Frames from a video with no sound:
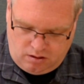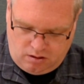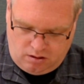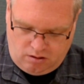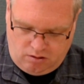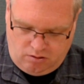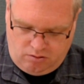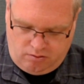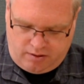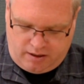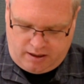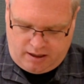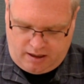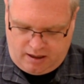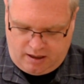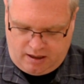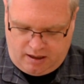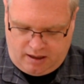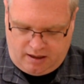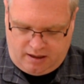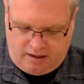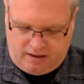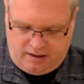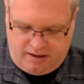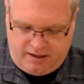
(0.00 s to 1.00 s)

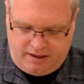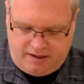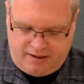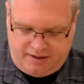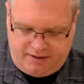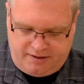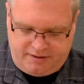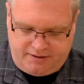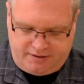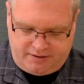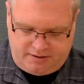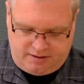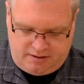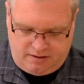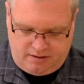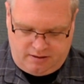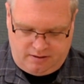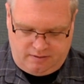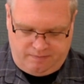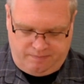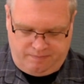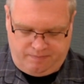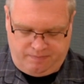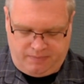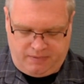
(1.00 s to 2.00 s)
Okay, and this
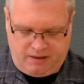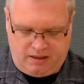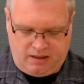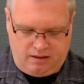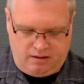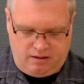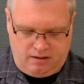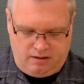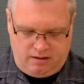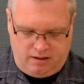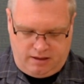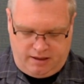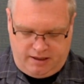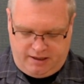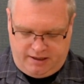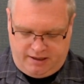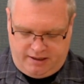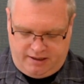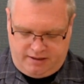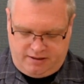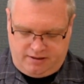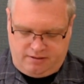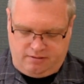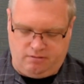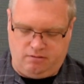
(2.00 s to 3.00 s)

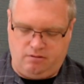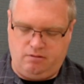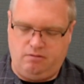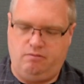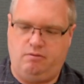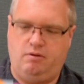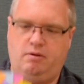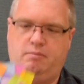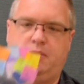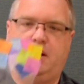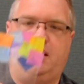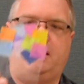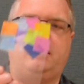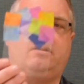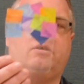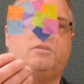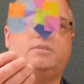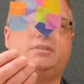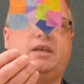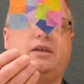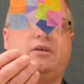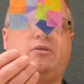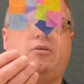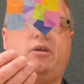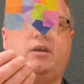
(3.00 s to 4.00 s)
is what mine looks
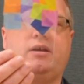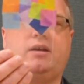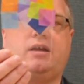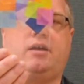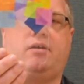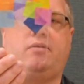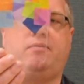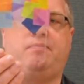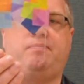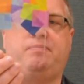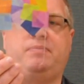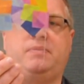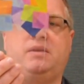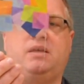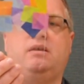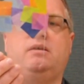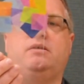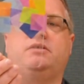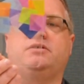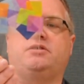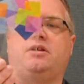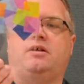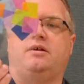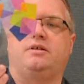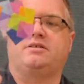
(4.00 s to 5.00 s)
like right now.
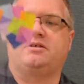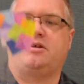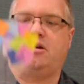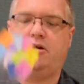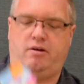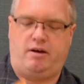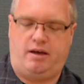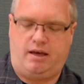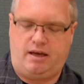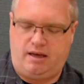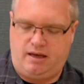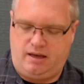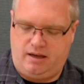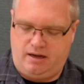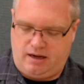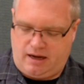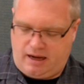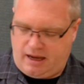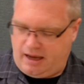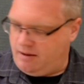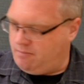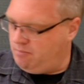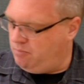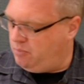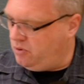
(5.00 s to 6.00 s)
So let's go ahead
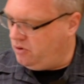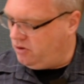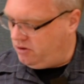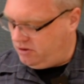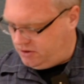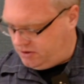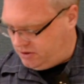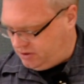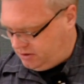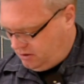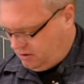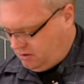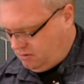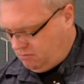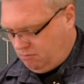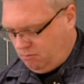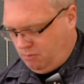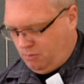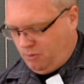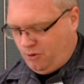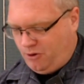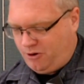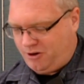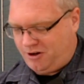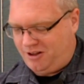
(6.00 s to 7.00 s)
and put
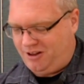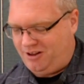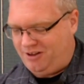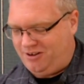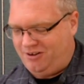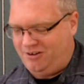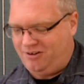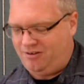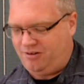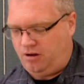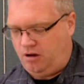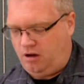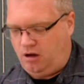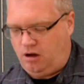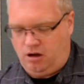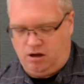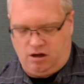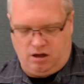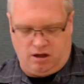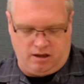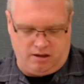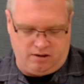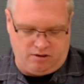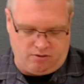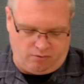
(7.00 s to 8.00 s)
more glue
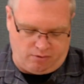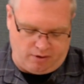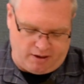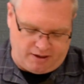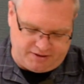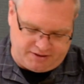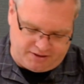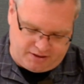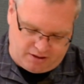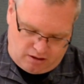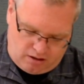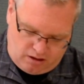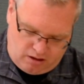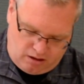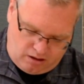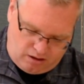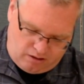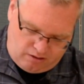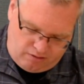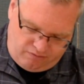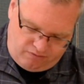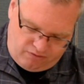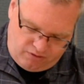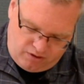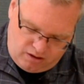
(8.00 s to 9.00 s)
on the rest
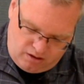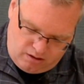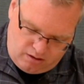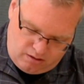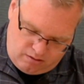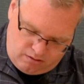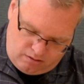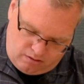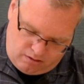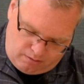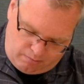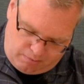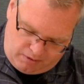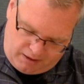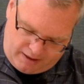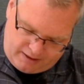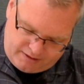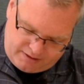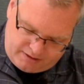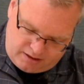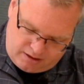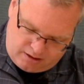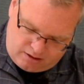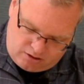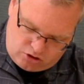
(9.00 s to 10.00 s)
of the
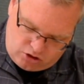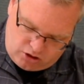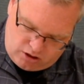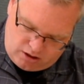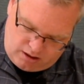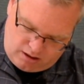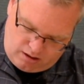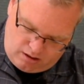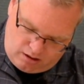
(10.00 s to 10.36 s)
plastic sheet